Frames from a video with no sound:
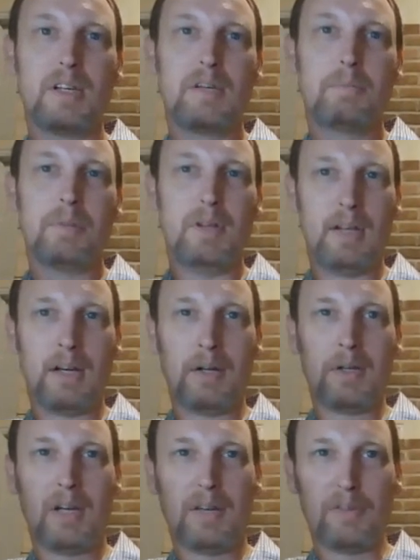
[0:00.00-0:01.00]
but now
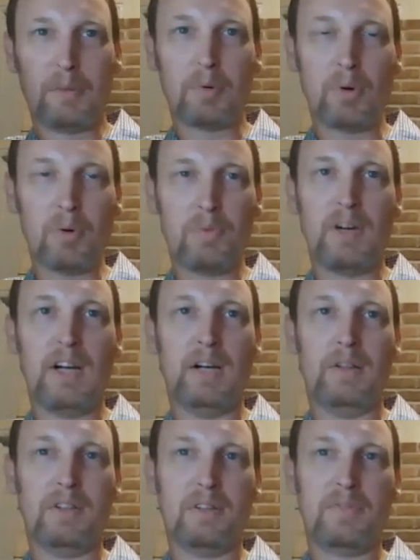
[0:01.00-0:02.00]
you have a profile
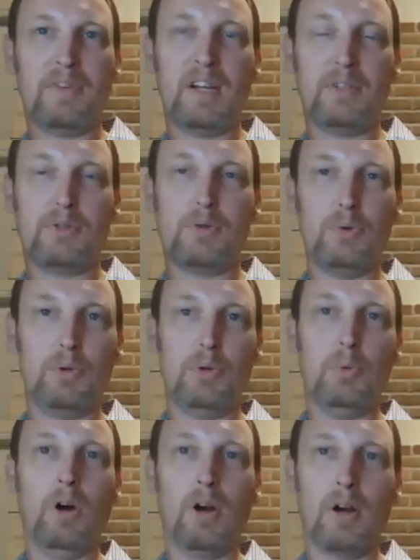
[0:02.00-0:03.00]
that defines who
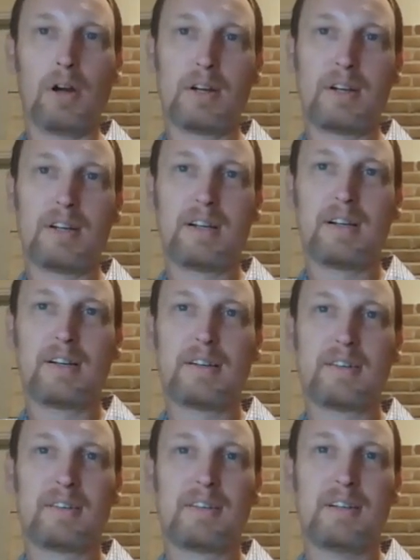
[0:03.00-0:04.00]
you are
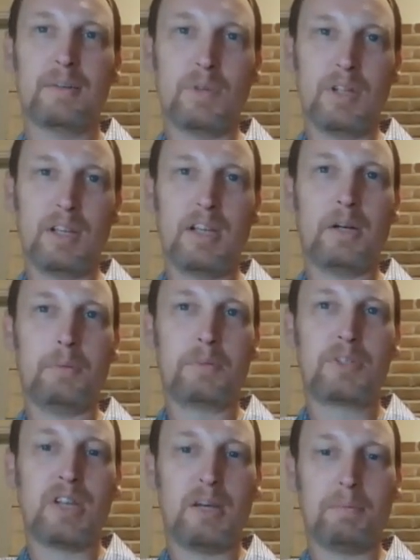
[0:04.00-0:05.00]
and really helps
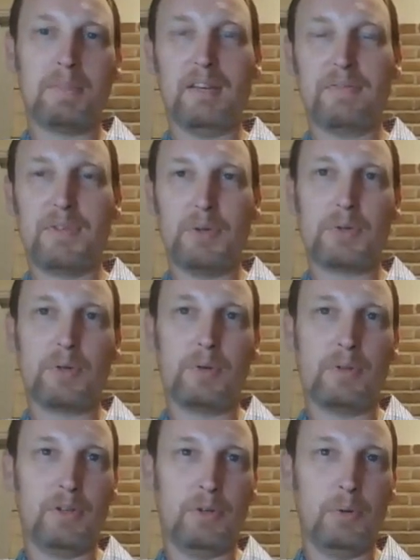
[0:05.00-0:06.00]
shape that future
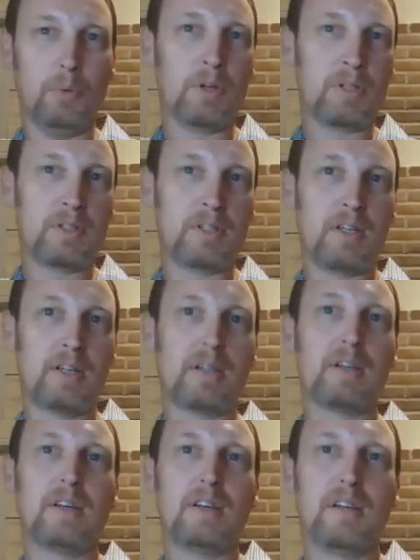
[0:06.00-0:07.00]
that you want to see.
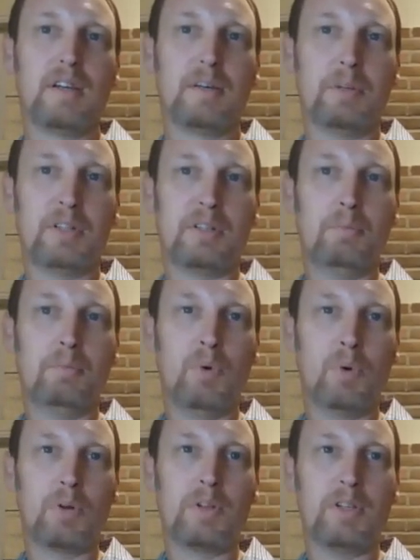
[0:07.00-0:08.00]
But the
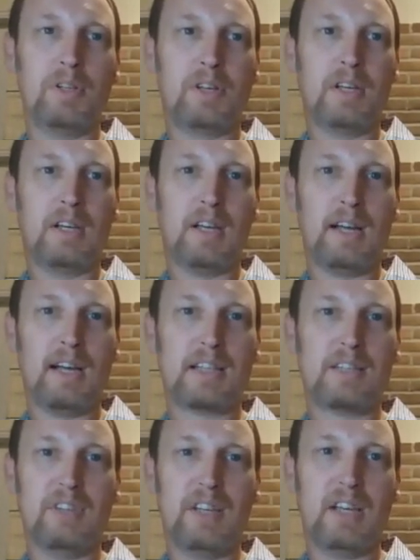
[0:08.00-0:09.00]
more that you can get
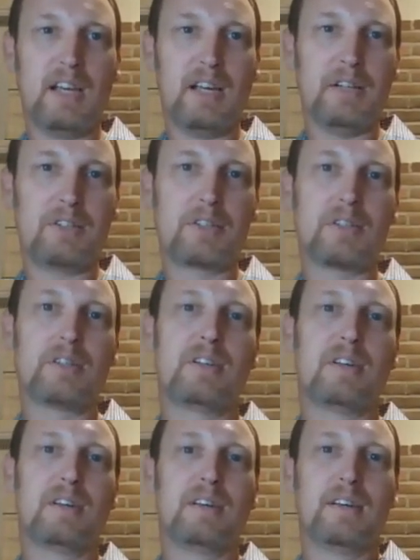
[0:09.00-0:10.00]
active, engaged,
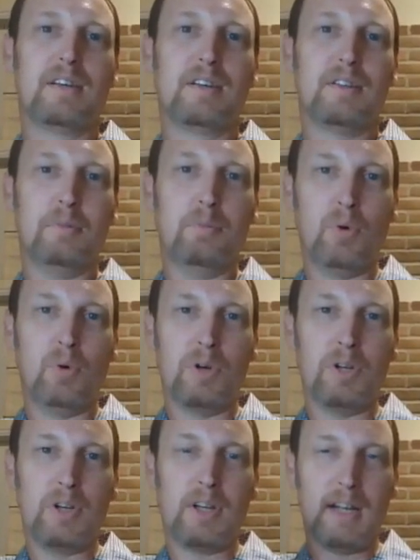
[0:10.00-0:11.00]
the more
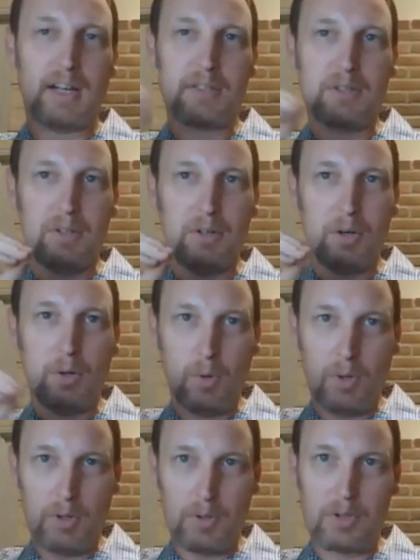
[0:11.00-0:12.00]
you can actually know where
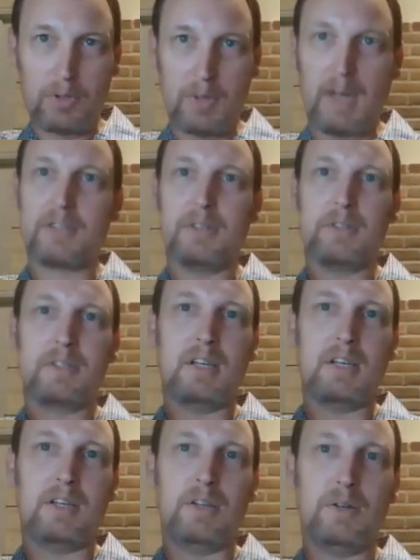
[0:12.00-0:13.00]
those directions
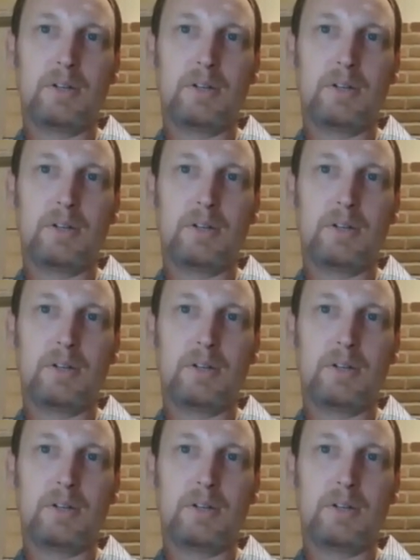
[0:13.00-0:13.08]
take you.